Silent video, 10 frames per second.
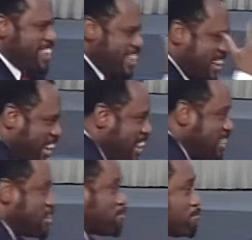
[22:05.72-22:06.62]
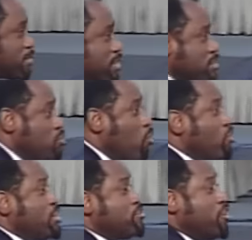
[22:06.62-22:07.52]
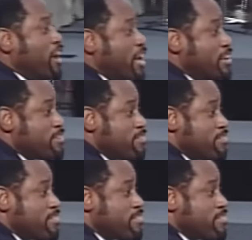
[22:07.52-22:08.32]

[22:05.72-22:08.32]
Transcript: a kingdom you're holding in your hands.